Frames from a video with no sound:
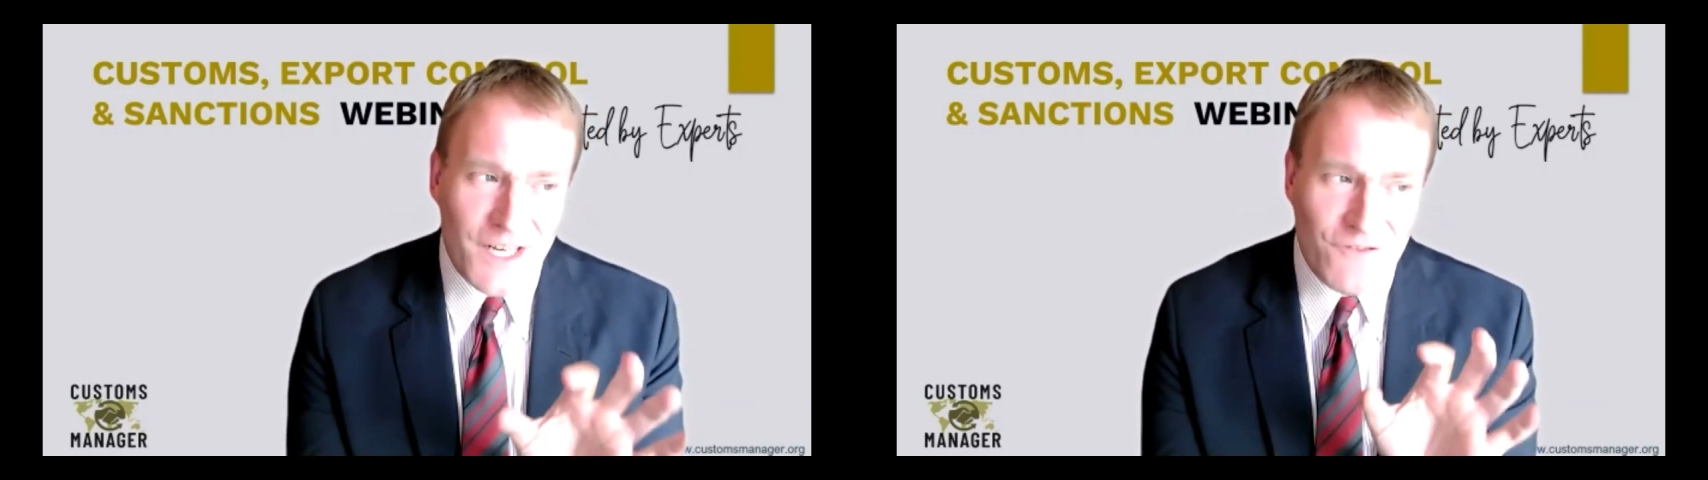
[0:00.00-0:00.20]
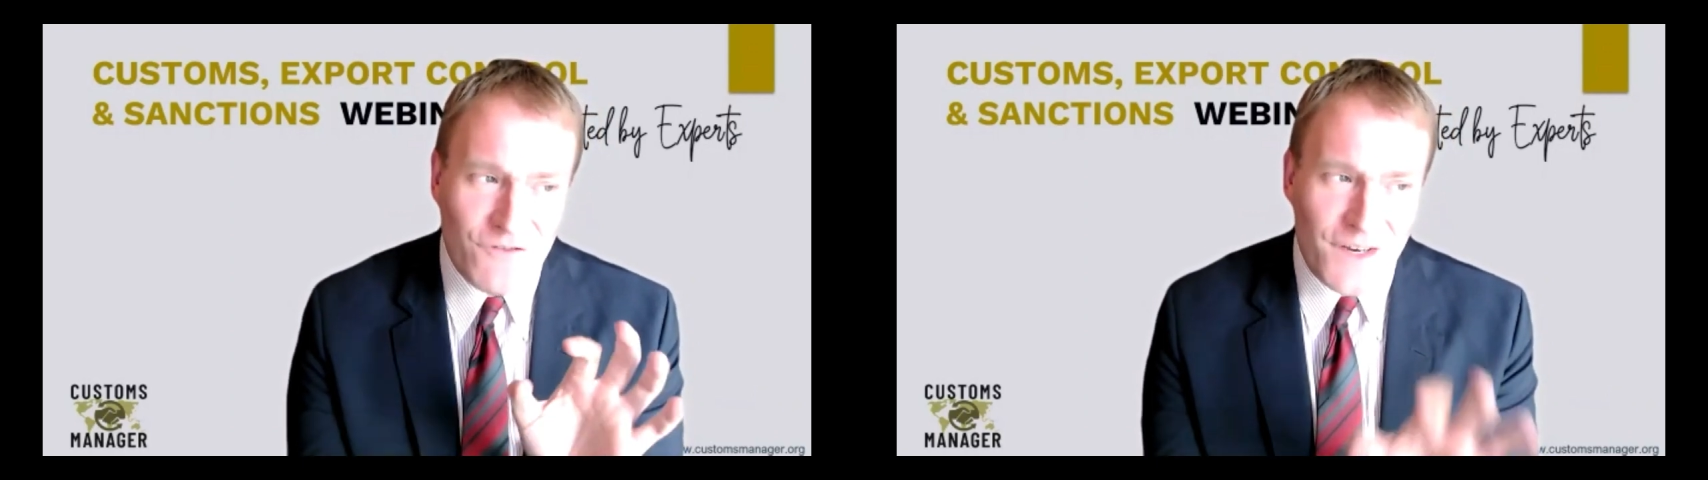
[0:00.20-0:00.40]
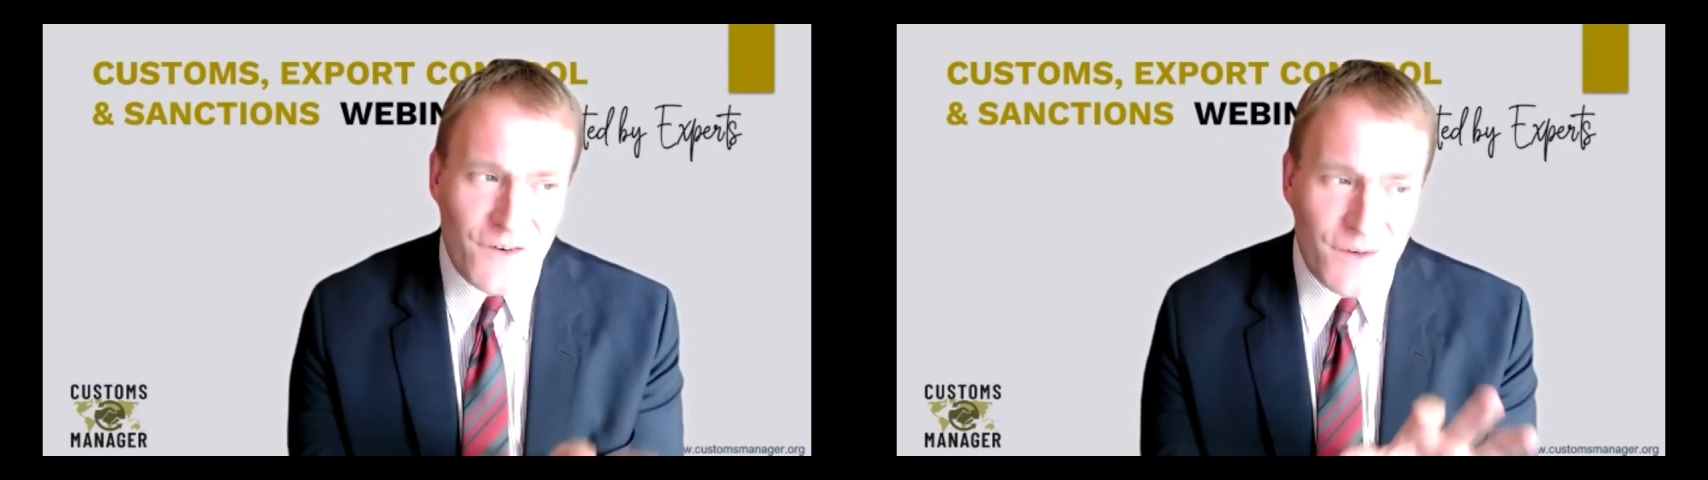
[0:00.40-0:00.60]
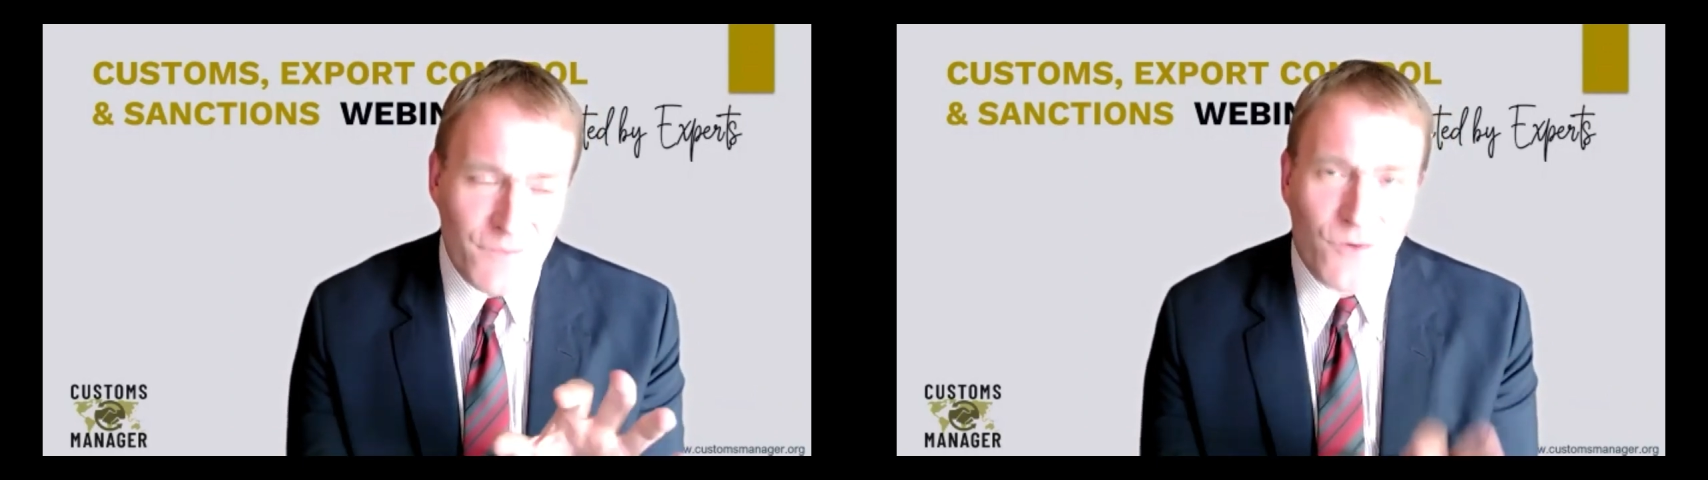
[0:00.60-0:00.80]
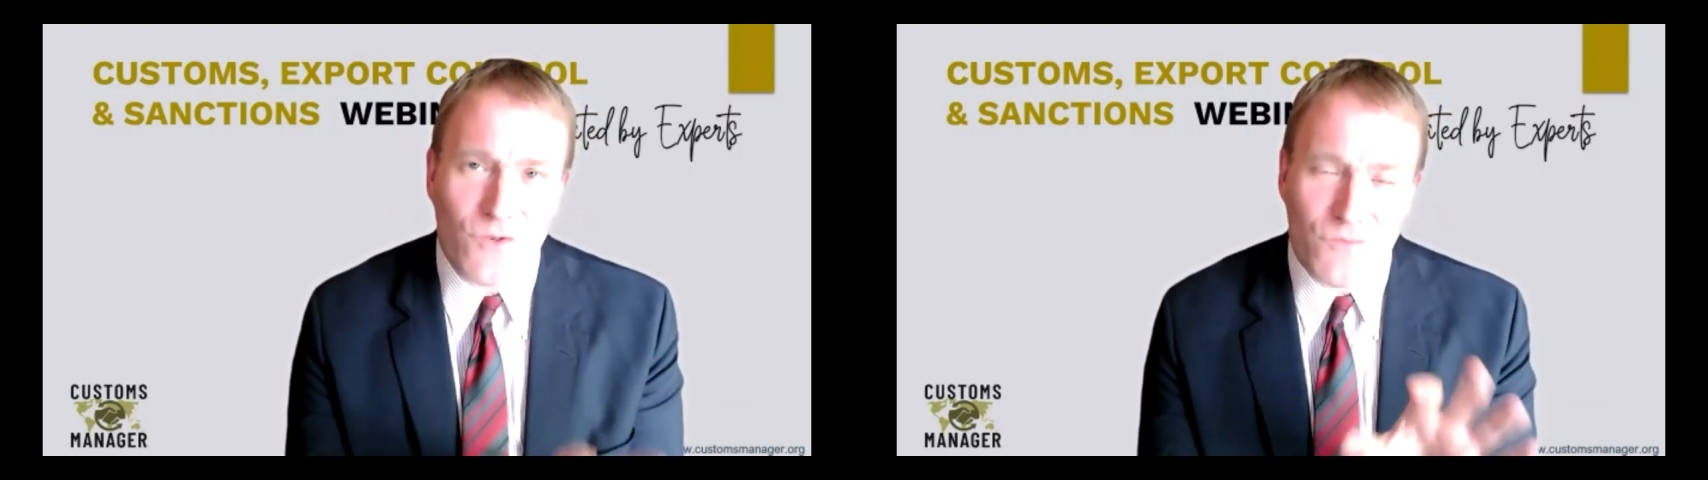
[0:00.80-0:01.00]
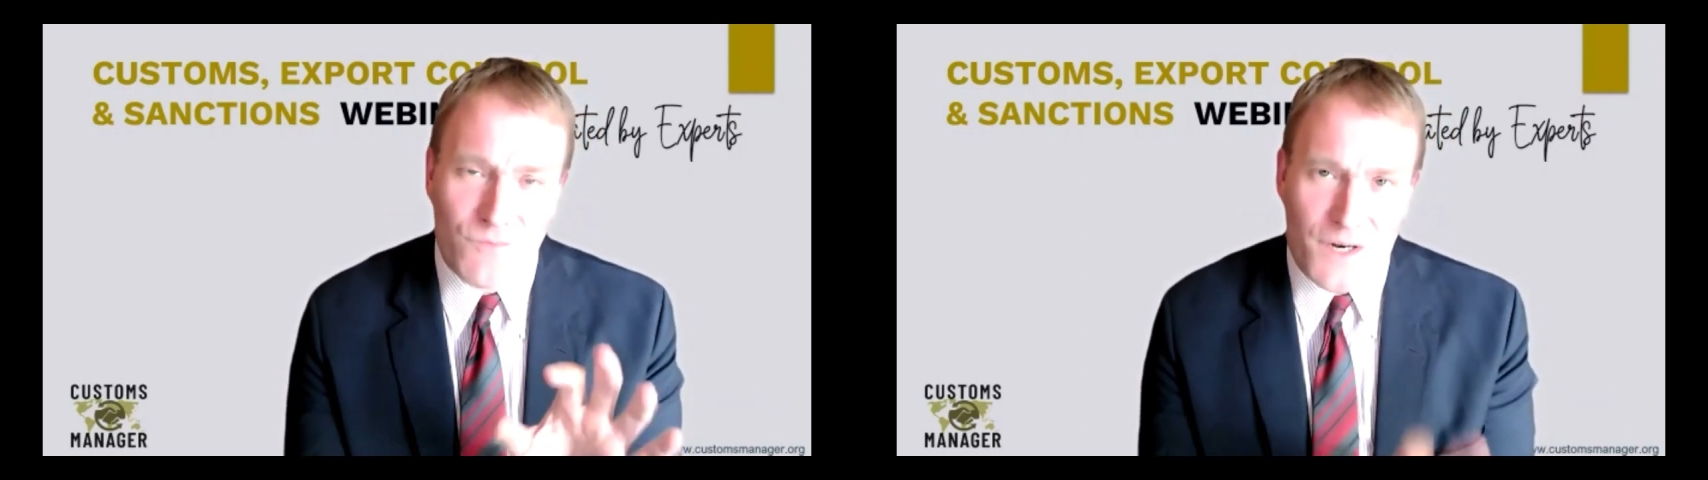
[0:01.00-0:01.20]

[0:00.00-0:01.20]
and very important